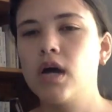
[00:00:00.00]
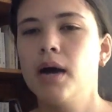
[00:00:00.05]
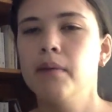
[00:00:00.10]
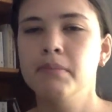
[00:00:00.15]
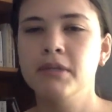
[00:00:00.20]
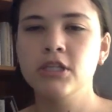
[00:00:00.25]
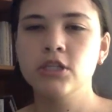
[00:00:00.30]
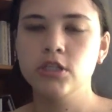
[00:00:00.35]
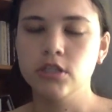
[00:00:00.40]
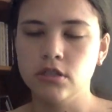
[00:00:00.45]
come
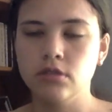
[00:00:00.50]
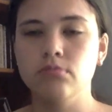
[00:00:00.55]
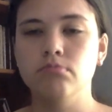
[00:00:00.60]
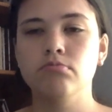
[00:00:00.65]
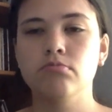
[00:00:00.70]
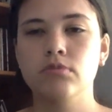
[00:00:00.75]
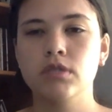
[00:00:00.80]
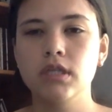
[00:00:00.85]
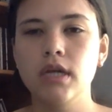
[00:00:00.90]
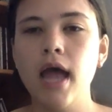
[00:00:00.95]
until
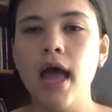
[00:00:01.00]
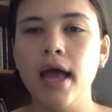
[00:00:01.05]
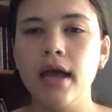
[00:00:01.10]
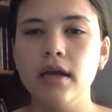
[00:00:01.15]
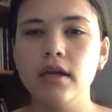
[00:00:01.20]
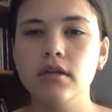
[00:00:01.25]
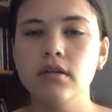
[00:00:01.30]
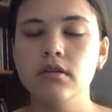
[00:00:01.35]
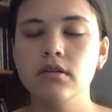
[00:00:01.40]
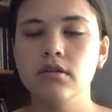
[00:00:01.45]
tonight.
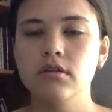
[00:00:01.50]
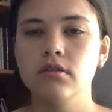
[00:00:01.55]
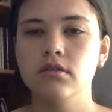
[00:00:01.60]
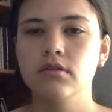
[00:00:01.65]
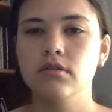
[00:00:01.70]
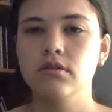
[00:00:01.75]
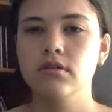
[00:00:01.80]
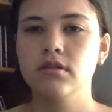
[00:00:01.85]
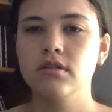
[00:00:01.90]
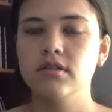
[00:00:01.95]

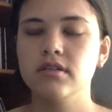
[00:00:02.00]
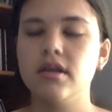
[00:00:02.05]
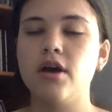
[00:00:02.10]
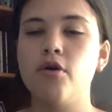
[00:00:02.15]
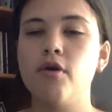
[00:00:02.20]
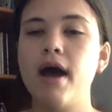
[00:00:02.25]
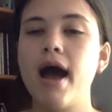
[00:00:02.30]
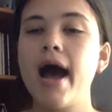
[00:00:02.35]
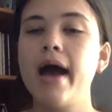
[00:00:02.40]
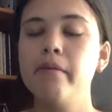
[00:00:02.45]
So,
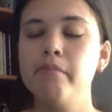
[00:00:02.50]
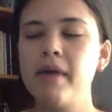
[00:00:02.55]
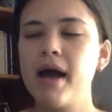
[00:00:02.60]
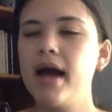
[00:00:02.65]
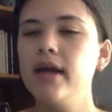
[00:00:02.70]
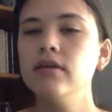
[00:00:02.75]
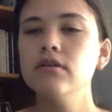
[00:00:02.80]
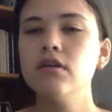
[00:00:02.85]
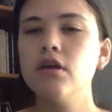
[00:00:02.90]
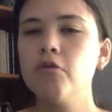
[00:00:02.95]

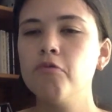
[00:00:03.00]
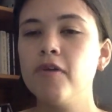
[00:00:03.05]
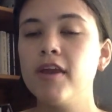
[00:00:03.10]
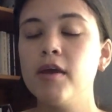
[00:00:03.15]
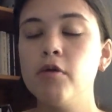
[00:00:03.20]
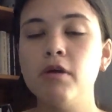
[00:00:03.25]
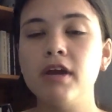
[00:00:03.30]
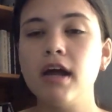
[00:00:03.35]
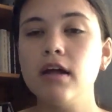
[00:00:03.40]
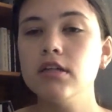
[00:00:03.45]
I don't know if
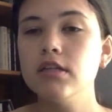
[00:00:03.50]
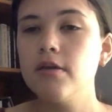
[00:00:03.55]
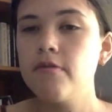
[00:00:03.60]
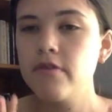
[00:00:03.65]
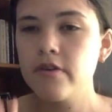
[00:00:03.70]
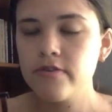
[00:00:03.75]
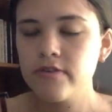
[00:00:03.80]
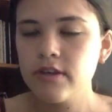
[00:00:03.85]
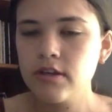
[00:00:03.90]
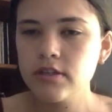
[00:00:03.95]
anyone else
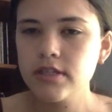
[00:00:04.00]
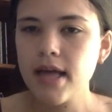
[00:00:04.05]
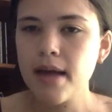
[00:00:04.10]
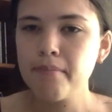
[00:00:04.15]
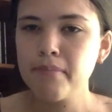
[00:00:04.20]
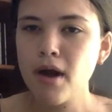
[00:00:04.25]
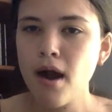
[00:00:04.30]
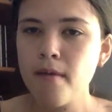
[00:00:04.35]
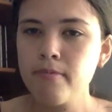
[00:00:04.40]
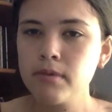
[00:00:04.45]
ever feels that
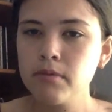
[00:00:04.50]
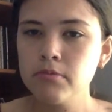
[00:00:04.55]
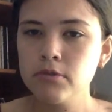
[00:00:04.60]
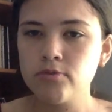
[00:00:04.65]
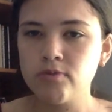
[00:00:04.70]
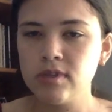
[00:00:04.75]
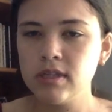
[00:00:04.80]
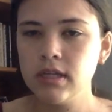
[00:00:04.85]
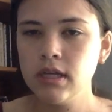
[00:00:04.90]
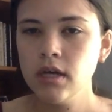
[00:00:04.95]
problems
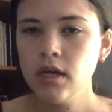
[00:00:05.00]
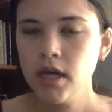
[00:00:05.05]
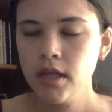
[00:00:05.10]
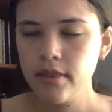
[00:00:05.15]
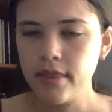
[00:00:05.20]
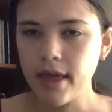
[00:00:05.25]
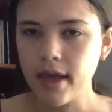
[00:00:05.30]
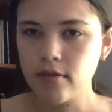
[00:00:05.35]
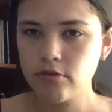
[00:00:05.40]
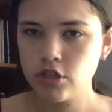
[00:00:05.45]
when
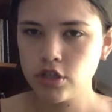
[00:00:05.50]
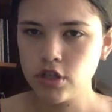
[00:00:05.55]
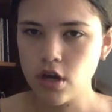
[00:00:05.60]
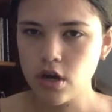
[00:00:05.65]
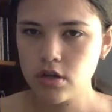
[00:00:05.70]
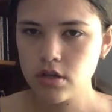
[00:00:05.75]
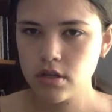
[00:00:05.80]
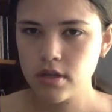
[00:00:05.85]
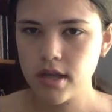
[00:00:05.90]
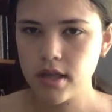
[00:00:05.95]
they have
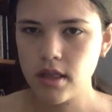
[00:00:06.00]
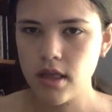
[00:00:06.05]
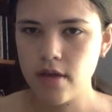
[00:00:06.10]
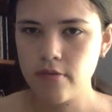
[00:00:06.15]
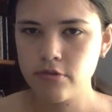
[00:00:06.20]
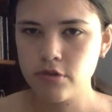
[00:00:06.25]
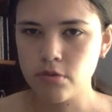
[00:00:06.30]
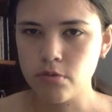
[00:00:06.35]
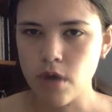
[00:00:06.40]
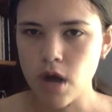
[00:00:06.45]
shows they love
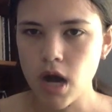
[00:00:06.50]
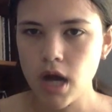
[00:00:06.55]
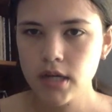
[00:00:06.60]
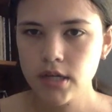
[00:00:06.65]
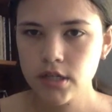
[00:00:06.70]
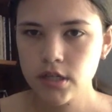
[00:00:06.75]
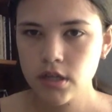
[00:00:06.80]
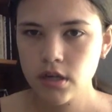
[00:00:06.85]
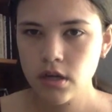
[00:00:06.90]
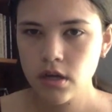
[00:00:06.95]
to
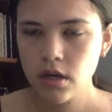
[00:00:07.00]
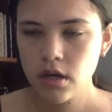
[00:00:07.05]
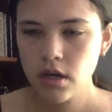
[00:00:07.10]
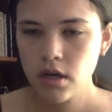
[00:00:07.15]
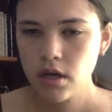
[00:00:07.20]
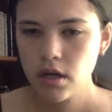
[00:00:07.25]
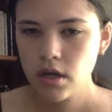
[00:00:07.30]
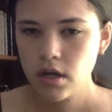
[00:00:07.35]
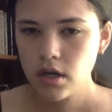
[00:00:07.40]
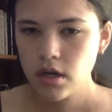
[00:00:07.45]
watch.
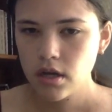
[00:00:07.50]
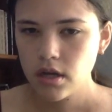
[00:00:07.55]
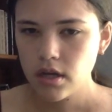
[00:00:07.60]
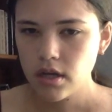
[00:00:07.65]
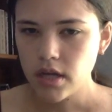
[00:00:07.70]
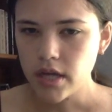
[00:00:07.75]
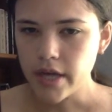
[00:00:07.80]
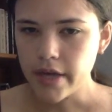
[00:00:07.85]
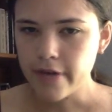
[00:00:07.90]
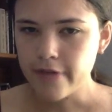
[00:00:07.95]

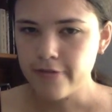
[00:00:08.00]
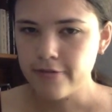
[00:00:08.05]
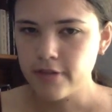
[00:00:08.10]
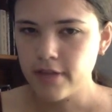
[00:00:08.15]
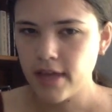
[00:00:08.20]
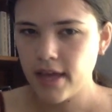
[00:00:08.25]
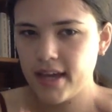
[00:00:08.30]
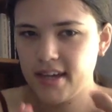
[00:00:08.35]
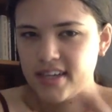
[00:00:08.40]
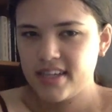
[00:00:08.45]
If,
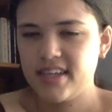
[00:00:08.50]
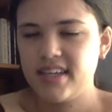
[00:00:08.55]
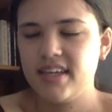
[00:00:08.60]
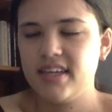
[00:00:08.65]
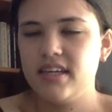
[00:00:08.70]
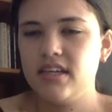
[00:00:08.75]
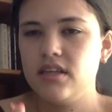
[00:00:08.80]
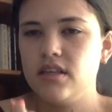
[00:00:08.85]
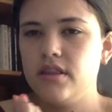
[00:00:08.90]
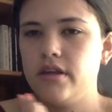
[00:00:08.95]
like,
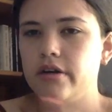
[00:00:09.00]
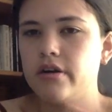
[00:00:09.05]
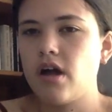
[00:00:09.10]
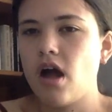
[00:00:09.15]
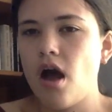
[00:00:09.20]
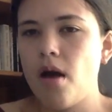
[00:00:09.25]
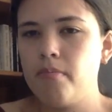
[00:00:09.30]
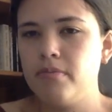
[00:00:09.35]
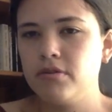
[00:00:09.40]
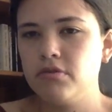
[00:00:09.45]
they're
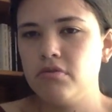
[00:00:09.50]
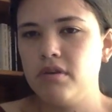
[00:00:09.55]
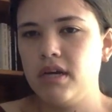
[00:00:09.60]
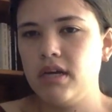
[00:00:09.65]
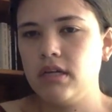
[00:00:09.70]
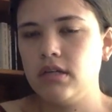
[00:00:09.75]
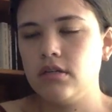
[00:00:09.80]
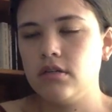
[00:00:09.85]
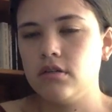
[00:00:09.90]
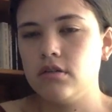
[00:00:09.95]
caught
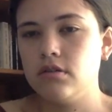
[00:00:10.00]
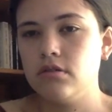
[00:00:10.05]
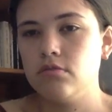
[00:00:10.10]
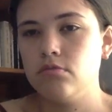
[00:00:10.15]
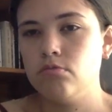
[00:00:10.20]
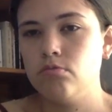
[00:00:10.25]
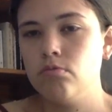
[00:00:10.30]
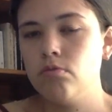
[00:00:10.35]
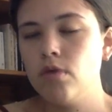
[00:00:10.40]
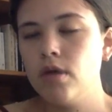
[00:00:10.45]
between
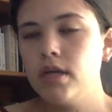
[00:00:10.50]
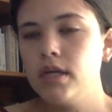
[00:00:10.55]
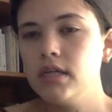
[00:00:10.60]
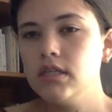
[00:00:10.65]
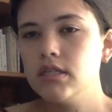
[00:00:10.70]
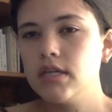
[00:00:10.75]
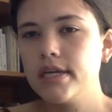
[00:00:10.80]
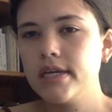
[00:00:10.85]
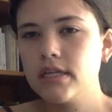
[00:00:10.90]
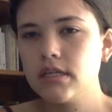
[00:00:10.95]
wanting
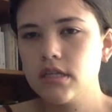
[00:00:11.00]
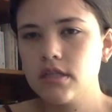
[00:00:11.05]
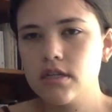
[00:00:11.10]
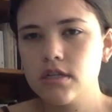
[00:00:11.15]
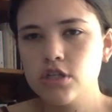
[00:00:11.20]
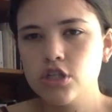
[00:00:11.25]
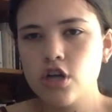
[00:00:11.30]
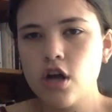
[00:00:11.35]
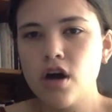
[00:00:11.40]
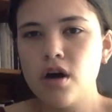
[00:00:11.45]
to get to the
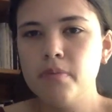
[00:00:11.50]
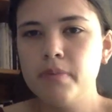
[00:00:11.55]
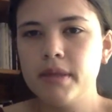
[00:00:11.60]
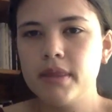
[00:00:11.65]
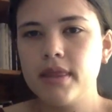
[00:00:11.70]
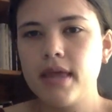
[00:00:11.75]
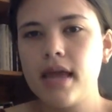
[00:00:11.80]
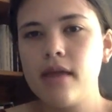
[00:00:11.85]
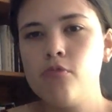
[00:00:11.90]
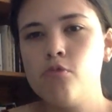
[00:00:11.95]
show, but
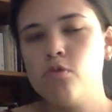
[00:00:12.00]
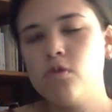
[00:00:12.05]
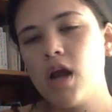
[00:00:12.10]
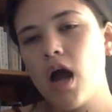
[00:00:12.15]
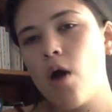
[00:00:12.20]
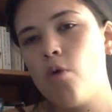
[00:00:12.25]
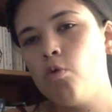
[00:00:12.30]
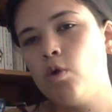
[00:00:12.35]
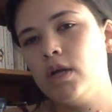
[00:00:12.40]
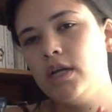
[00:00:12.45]
then
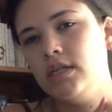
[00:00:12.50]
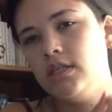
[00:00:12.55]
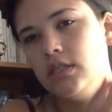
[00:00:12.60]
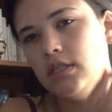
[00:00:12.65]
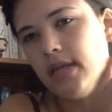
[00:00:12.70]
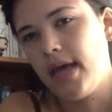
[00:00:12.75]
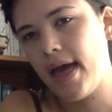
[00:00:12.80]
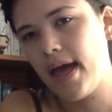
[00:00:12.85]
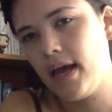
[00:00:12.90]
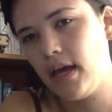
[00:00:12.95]
not wanting
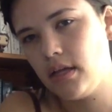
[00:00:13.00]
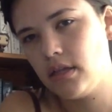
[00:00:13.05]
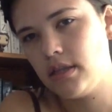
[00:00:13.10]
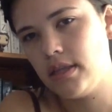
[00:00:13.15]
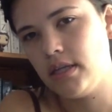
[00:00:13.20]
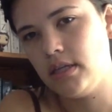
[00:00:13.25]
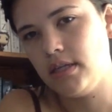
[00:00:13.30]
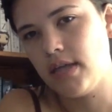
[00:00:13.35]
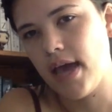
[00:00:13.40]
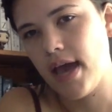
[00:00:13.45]

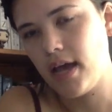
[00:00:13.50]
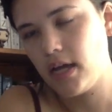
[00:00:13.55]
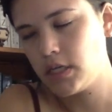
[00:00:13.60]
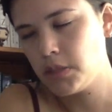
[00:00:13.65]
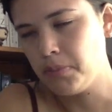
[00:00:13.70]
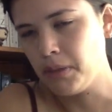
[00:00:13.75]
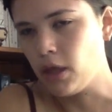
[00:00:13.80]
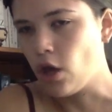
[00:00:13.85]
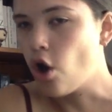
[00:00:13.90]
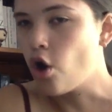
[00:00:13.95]
the day
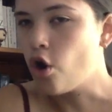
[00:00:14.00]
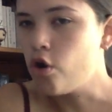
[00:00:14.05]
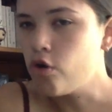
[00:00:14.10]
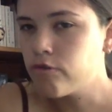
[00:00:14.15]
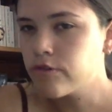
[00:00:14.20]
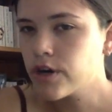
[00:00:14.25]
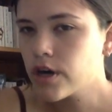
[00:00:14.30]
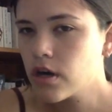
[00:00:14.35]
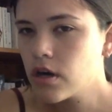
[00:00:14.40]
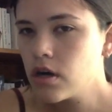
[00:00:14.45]
to be
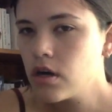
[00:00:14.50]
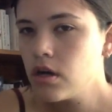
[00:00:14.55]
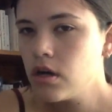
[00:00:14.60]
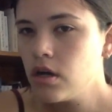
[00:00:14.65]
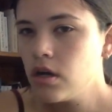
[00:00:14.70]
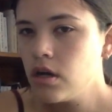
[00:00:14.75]
over.